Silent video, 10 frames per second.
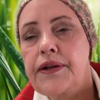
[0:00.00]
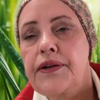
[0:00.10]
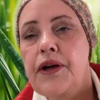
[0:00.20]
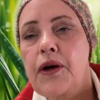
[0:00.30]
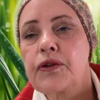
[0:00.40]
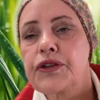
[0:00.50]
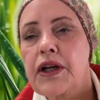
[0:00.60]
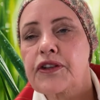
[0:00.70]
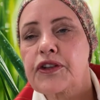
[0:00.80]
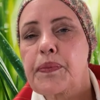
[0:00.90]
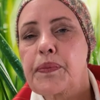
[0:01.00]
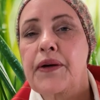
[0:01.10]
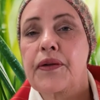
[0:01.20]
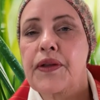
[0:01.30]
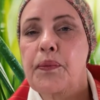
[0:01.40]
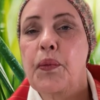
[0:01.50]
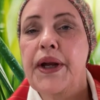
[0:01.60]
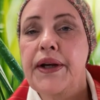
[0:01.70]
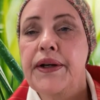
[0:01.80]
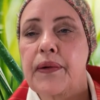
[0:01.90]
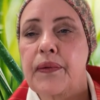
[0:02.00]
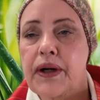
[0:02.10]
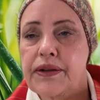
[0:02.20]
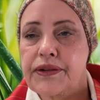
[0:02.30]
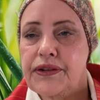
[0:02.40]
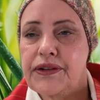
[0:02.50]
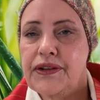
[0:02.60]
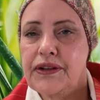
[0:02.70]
knows us better than we know us.